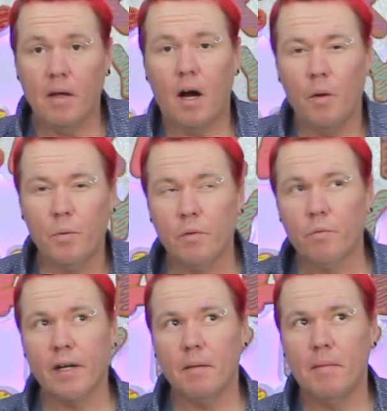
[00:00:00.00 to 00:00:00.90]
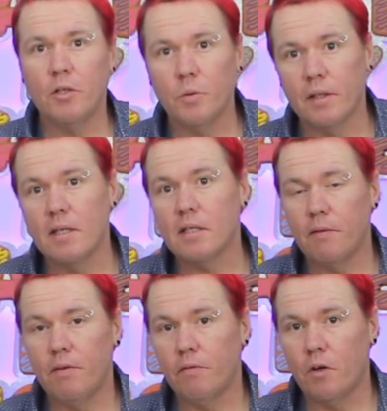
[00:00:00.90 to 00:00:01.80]
I wouldn't recommend doing this
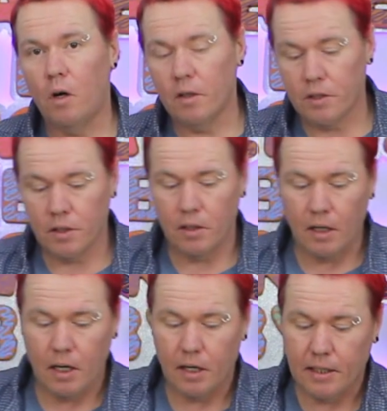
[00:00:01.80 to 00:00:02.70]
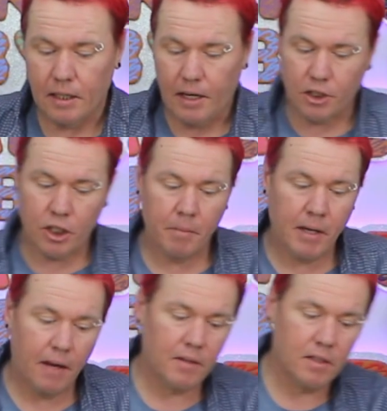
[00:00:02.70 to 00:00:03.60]
if you've got ganache coming
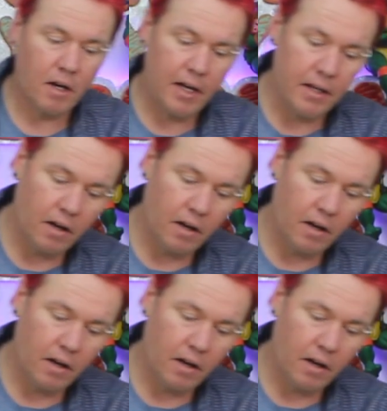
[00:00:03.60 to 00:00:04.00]
out the side.